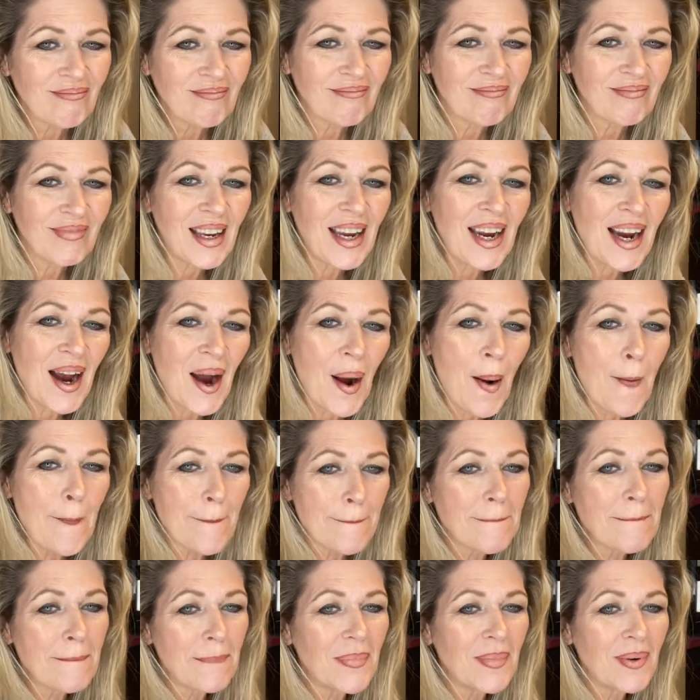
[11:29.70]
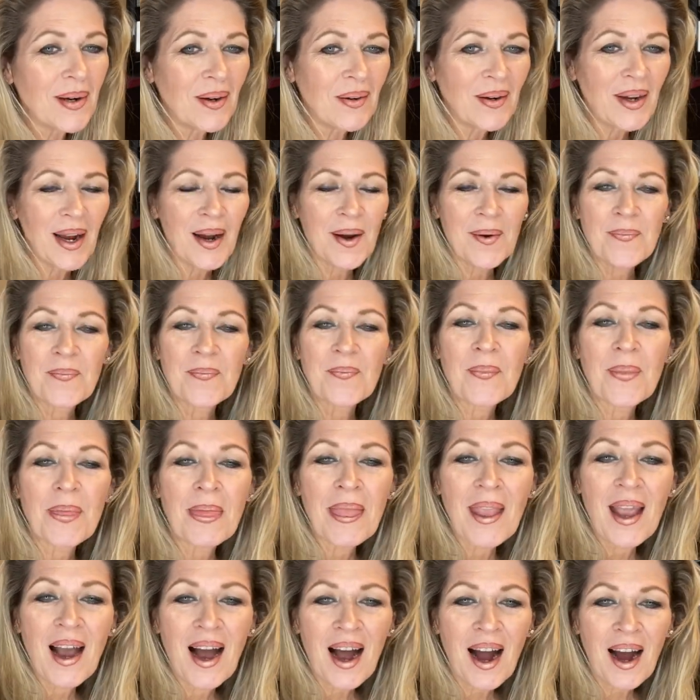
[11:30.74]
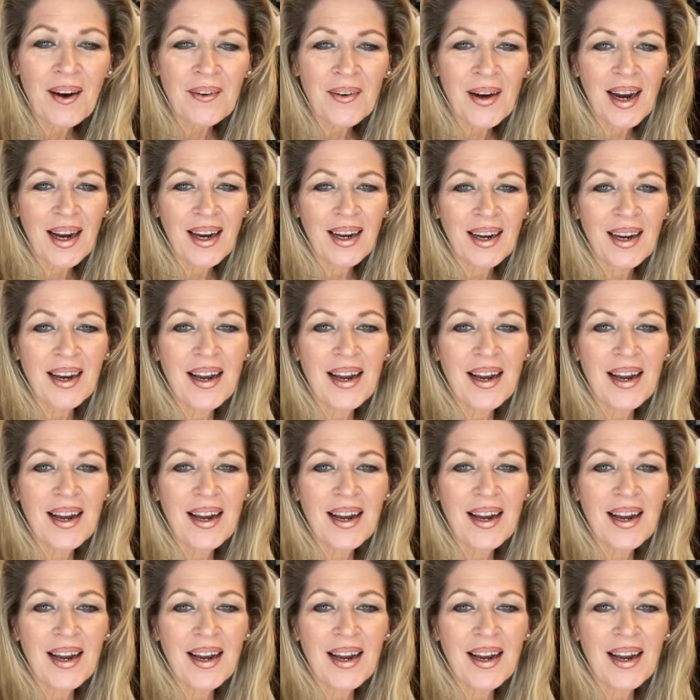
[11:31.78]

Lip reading: Yeah, okay? All right,